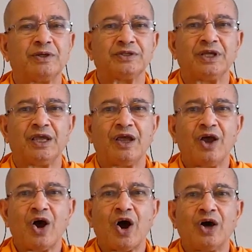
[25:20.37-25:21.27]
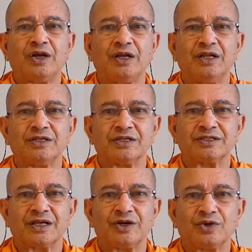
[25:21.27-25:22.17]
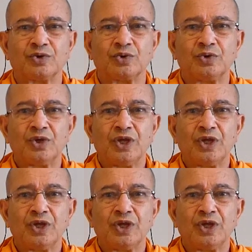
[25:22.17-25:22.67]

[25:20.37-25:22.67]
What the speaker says: say all religions are true.